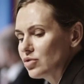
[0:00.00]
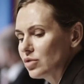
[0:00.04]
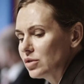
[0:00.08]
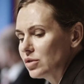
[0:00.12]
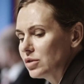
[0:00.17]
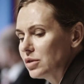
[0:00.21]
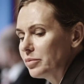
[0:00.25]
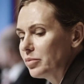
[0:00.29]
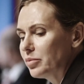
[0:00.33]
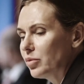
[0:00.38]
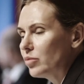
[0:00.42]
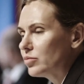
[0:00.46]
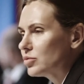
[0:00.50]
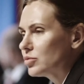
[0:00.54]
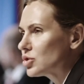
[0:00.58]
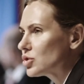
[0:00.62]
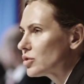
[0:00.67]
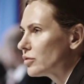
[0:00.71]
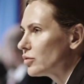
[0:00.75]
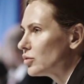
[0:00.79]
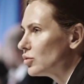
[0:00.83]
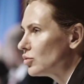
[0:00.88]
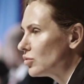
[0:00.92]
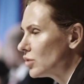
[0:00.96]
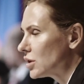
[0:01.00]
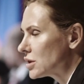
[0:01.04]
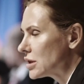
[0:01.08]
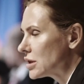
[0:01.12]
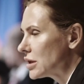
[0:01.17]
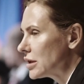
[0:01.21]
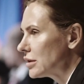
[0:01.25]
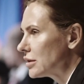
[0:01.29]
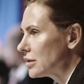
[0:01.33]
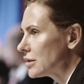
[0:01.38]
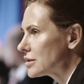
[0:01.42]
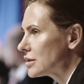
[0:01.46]
about your ask
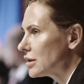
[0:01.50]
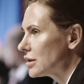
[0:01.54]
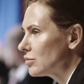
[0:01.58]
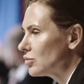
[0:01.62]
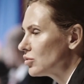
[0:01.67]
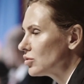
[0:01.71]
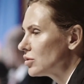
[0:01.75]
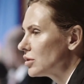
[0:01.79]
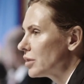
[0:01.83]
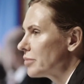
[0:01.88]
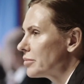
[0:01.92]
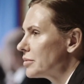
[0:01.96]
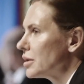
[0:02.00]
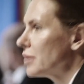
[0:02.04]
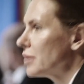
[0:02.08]
from others